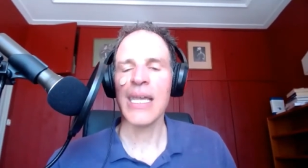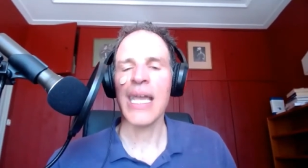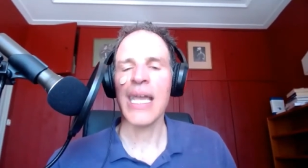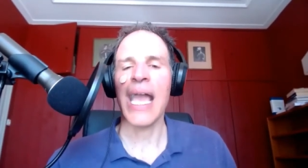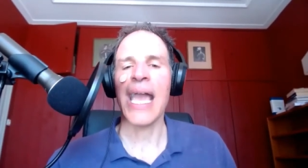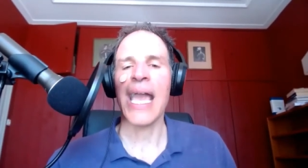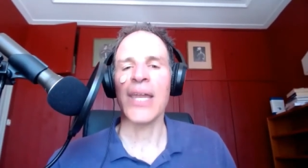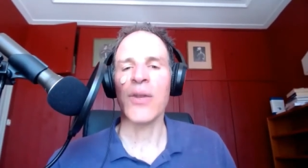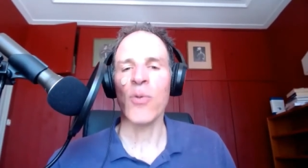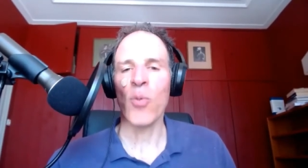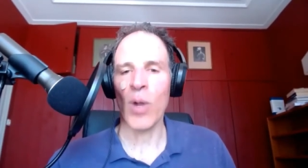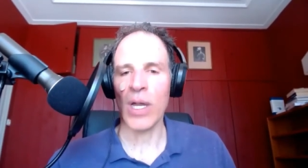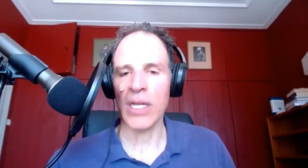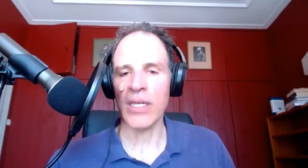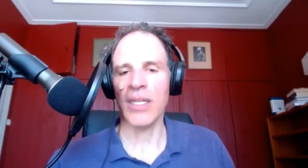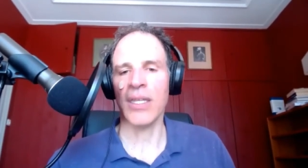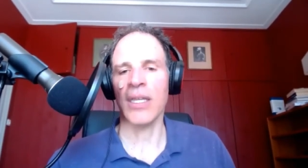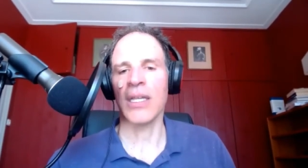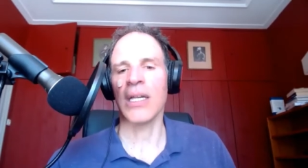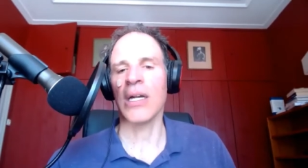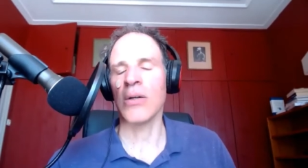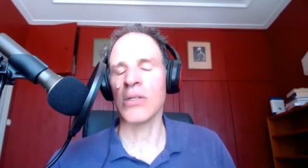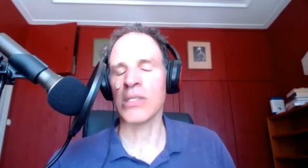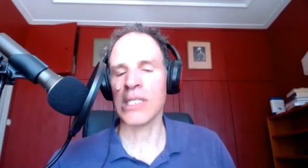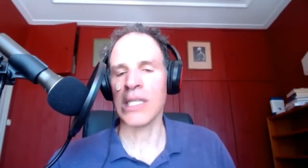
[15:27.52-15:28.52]
and when do
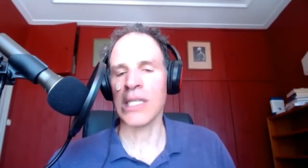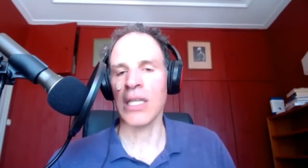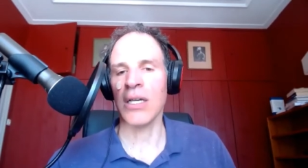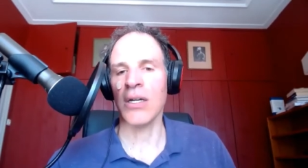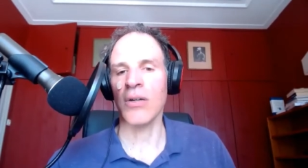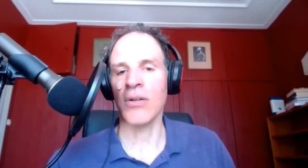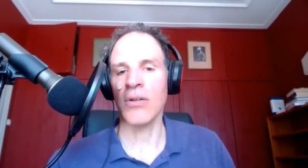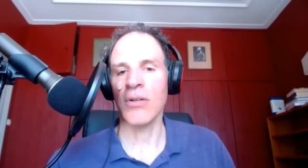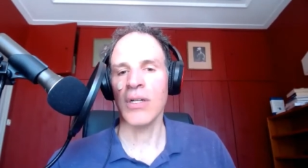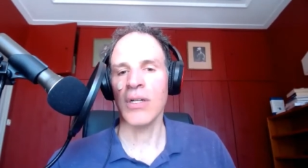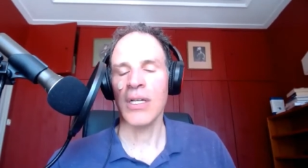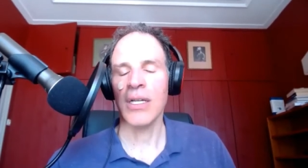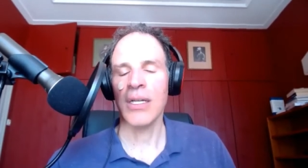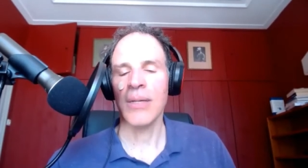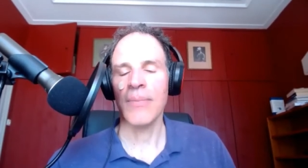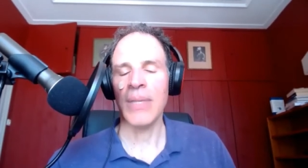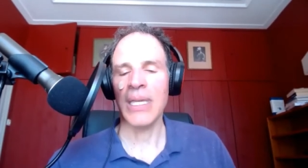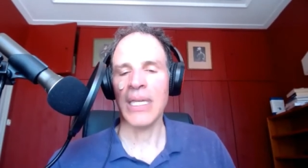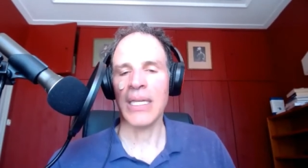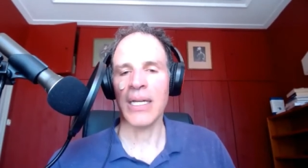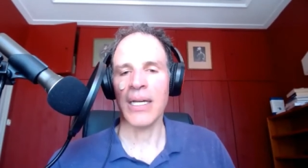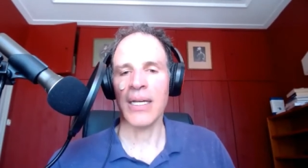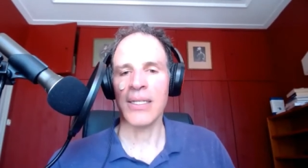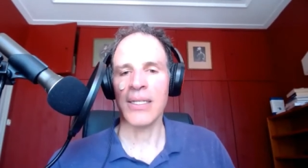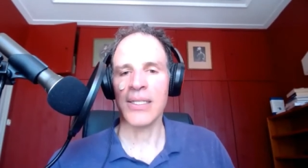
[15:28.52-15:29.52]
you go slow
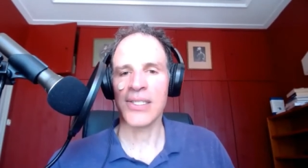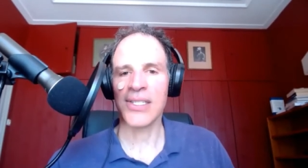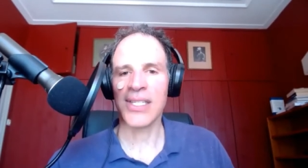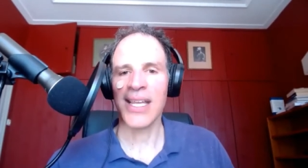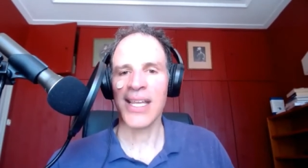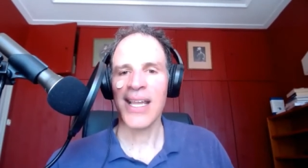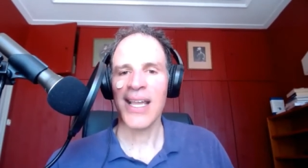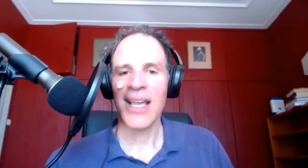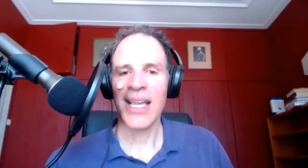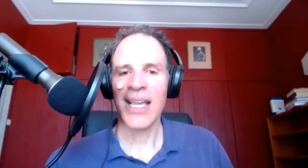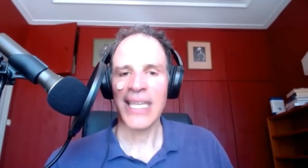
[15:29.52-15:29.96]
because